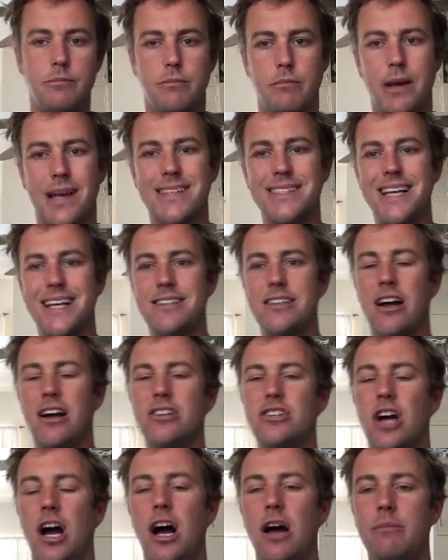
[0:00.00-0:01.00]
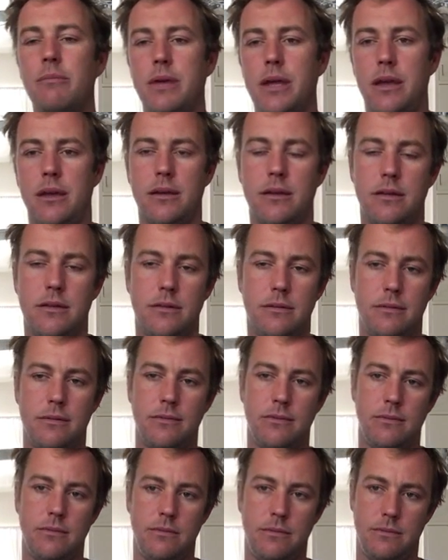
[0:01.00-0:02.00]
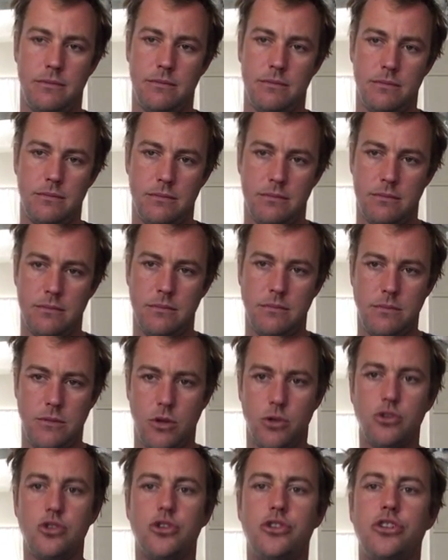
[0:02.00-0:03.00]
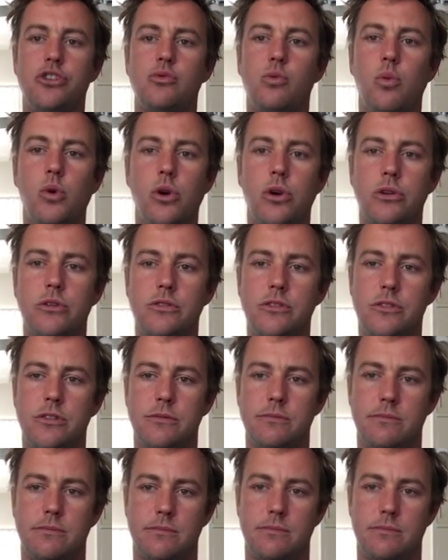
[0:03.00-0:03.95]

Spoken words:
Because that dog taught me. Those are just words.